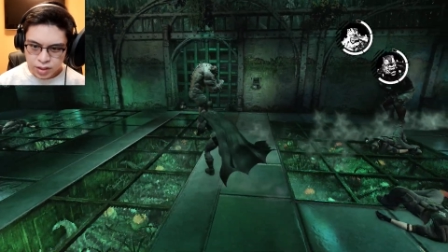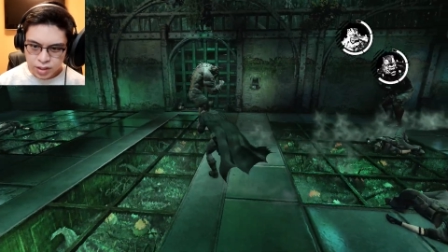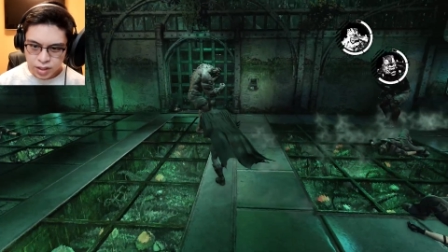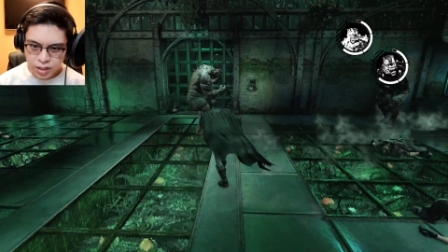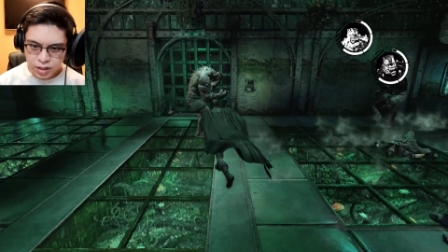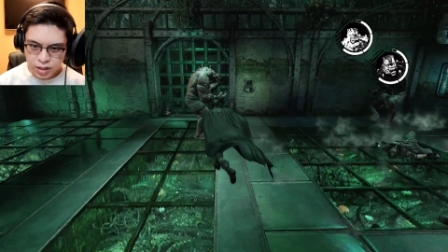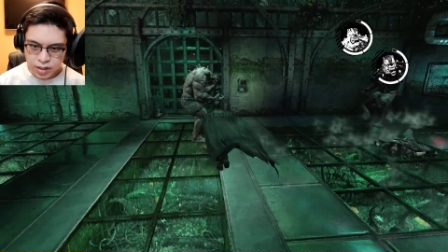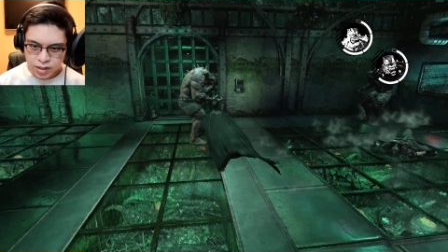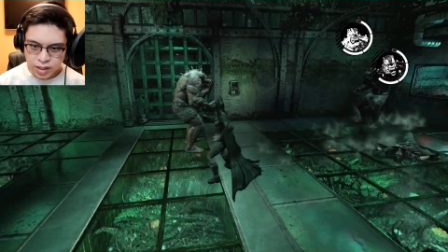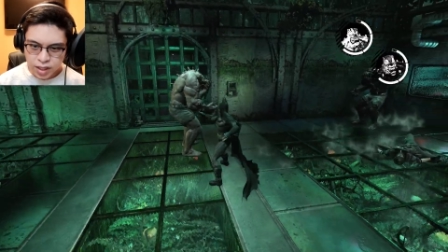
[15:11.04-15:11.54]
Let's
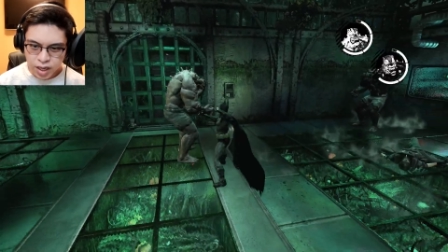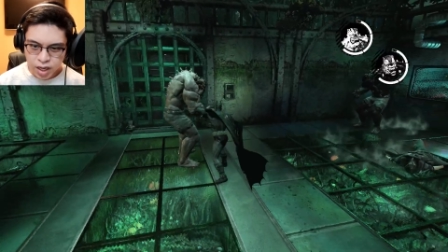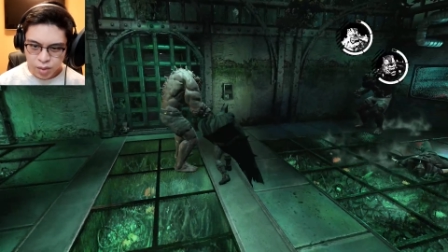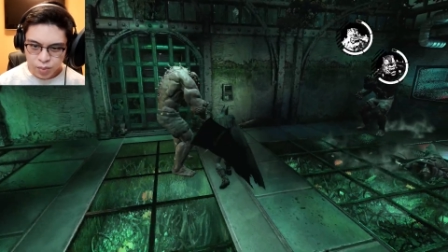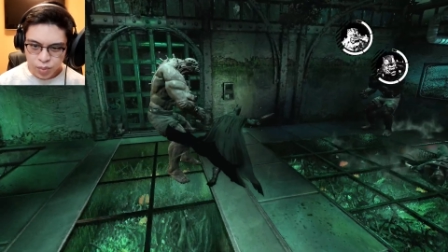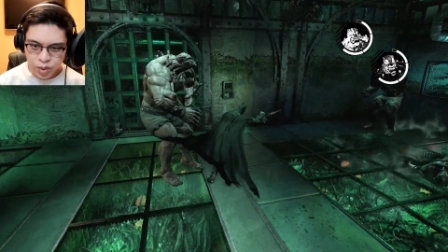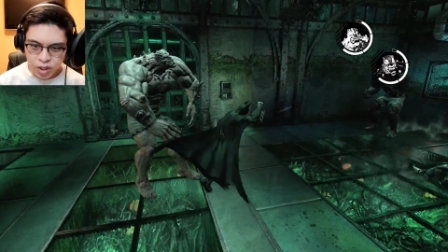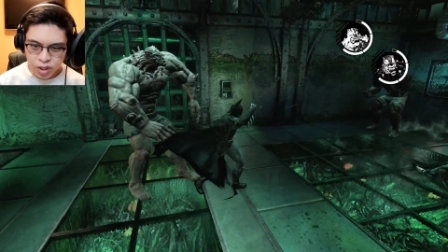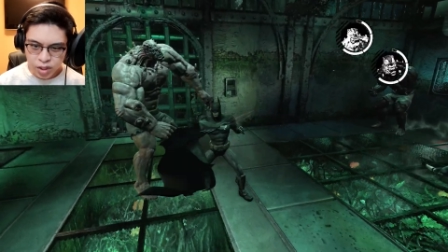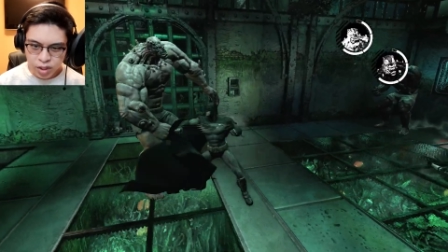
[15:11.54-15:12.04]
hit this guy
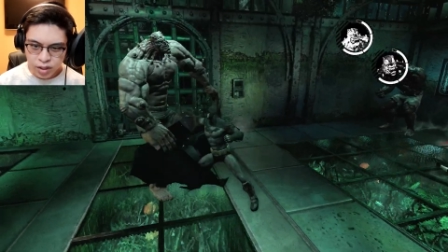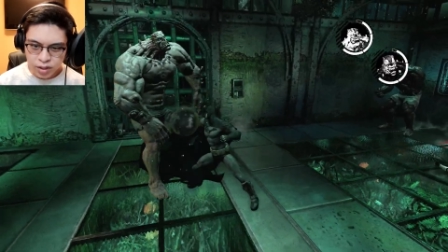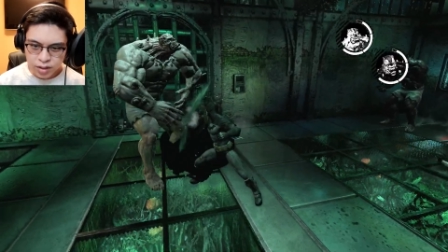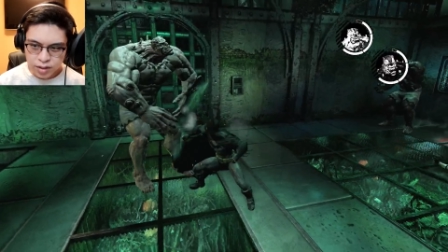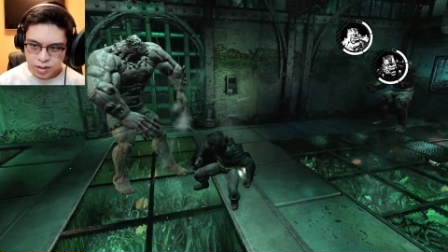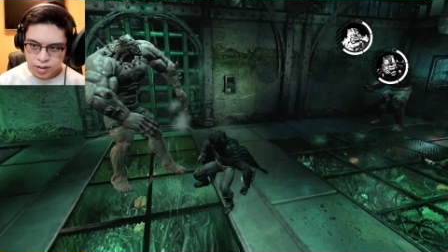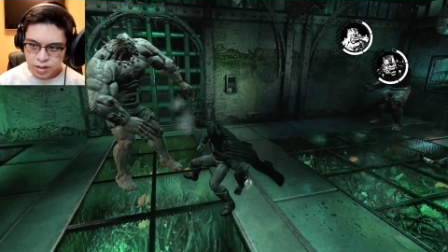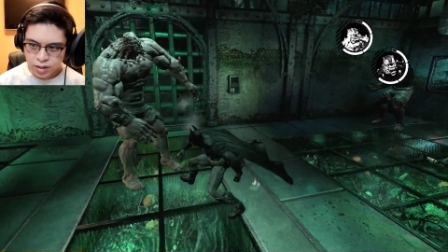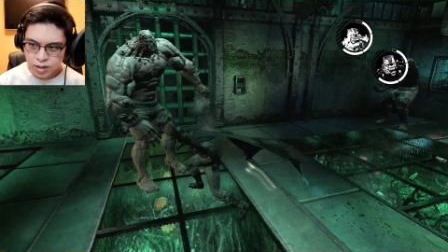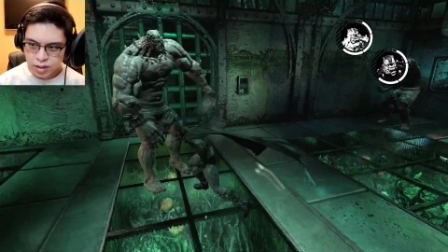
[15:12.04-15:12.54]
a bit.
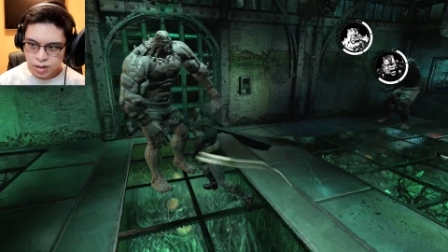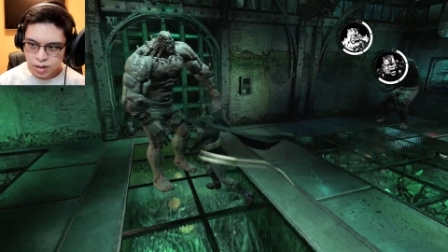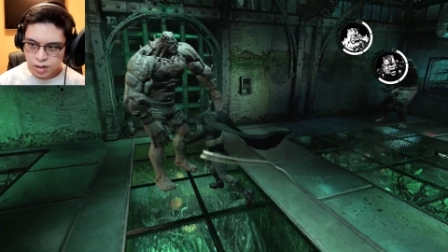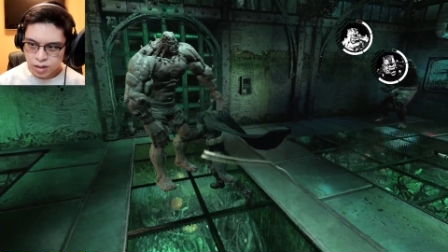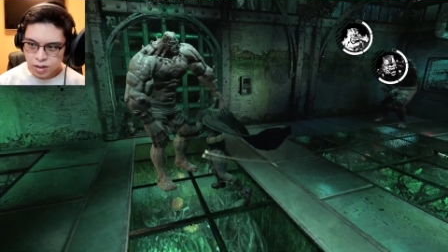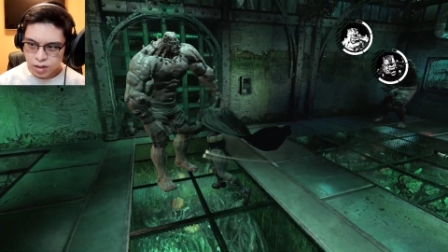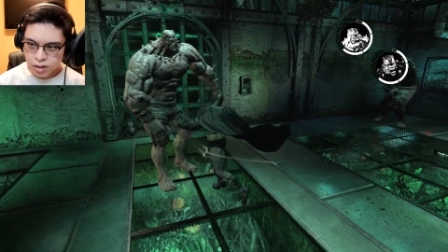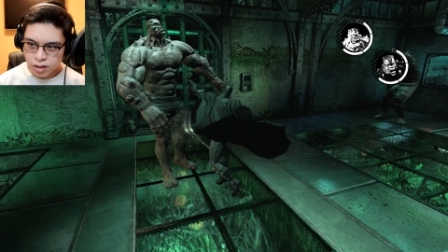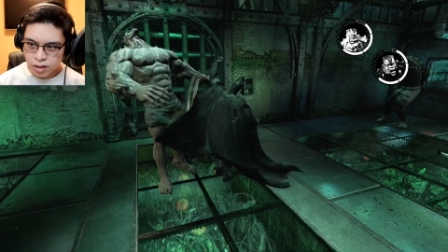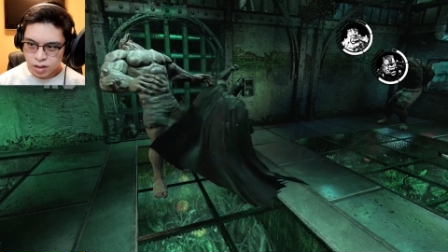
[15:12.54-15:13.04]

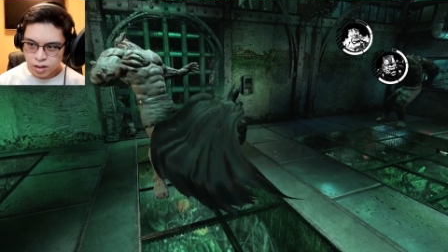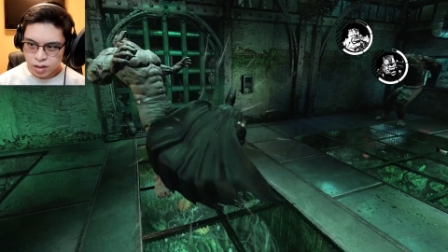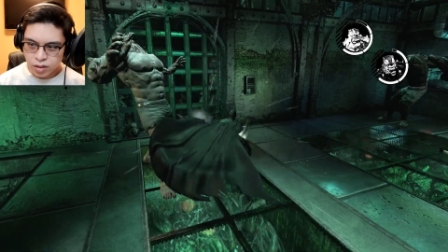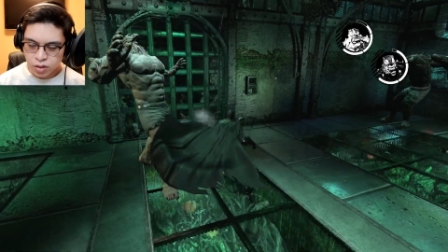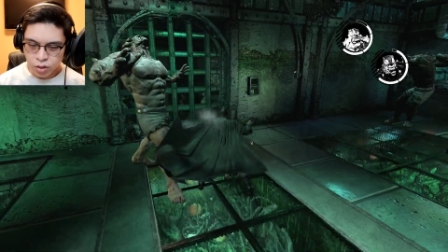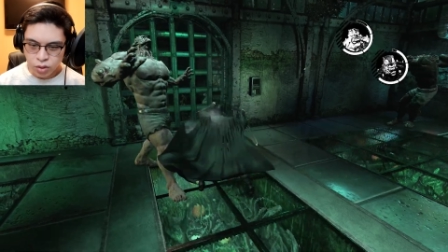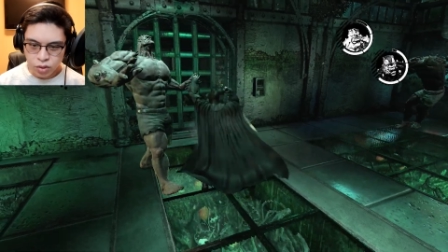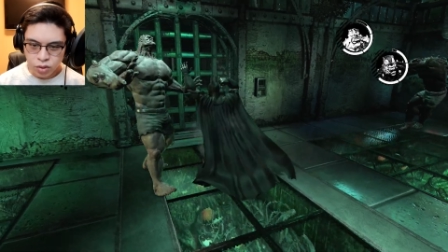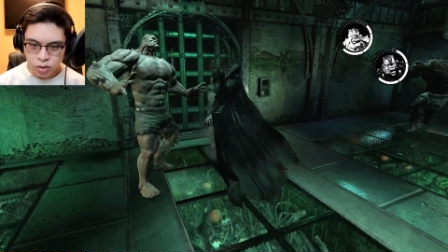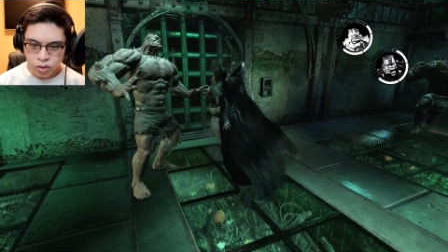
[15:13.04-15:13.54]

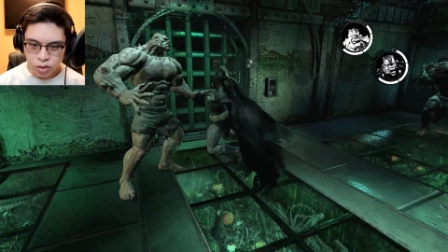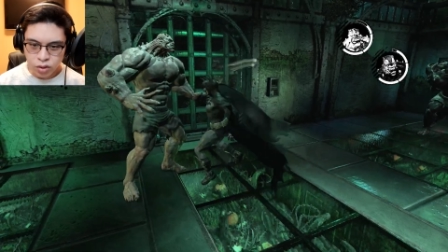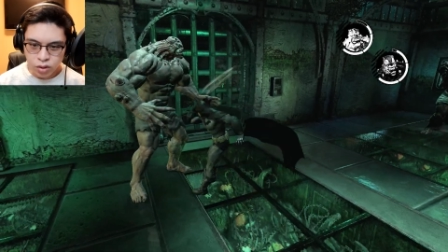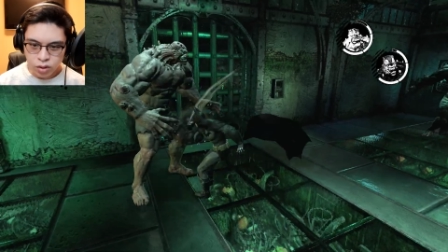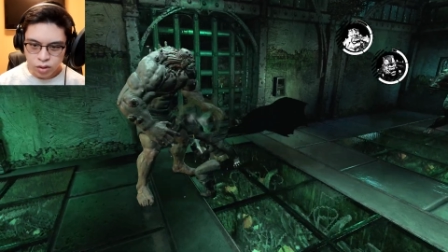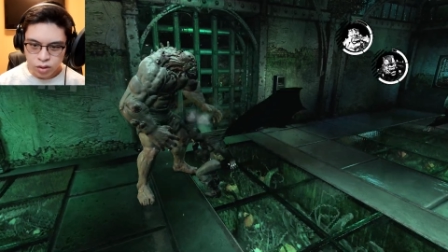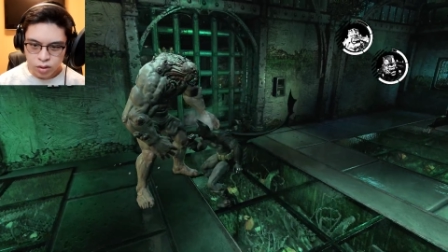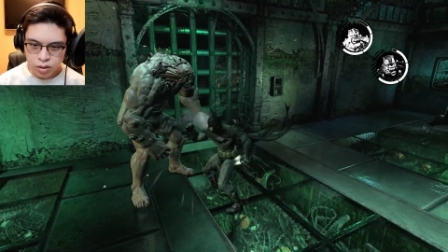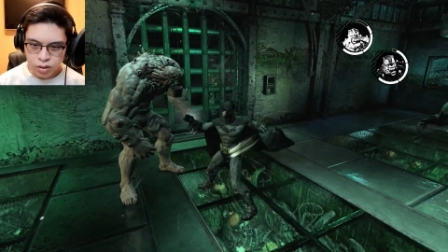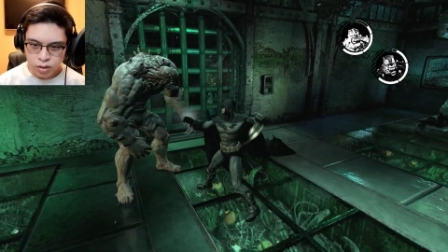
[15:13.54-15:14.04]

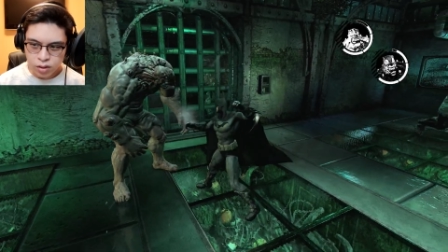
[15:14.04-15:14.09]
Cool.